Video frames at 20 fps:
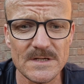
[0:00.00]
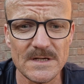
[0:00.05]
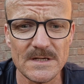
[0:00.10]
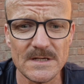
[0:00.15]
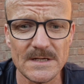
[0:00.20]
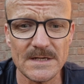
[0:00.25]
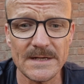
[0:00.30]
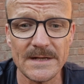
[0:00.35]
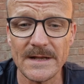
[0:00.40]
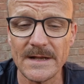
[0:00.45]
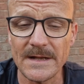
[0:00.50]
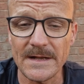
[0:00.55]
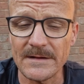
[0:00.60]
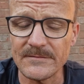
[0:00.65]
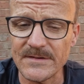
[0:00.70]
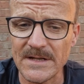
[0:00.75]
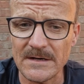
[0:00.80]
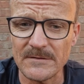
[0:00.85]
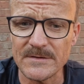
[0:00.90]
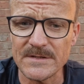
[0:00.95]

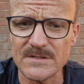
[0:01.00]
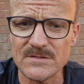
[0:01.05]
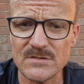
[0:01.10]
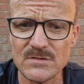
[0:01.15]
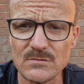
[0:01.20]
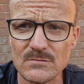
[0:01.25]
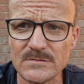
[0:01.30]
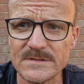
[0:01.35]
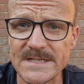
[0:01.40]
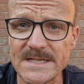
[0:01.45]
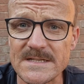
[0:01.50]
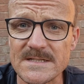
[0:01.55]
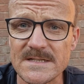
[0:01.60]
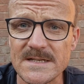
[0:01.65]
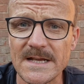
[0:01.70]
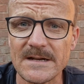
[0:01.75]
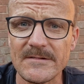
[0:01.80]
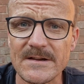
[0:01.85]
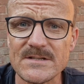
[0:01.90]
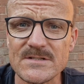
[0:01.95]
have now installed
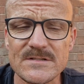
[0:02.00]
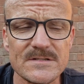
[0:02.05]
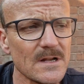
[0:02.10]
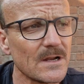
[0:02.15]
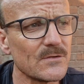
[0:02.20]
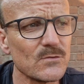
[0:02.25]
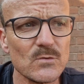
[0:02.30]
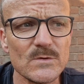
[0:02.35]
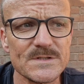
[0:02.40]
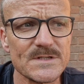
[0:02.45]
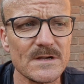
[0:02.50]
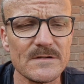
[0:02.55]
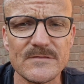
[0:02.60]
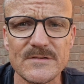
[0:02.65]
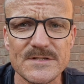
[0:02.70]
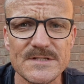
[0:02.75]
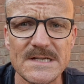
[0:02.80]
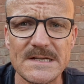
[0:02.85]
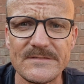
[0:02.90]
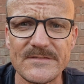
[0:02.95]
decent aeration, so I'd always go
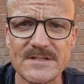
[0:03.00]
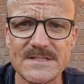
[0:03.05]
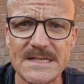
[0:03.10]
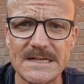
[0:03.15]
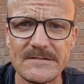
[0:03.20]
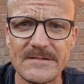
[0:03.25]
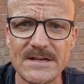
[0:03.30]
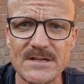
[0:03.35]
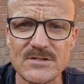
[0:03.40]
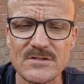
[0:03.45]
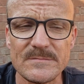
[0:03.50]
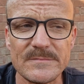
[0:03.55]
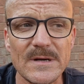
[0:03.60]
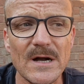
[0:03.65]
for surface aeration,